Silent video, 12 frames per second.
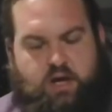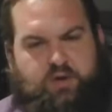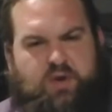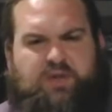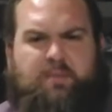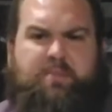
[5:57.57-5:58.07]

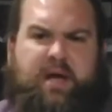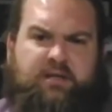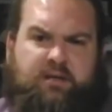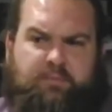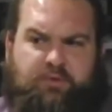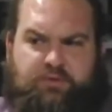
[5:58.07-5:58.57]
you had the
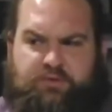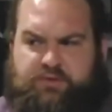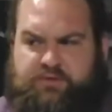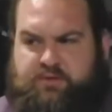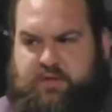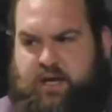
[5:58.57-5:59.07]

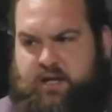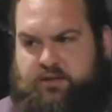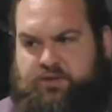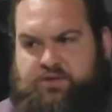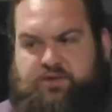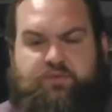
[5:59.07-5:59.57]
bendables,
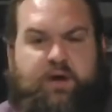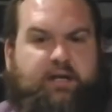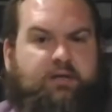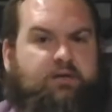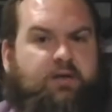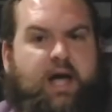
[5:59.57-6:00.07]
and just the
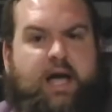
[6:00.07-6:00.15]
regular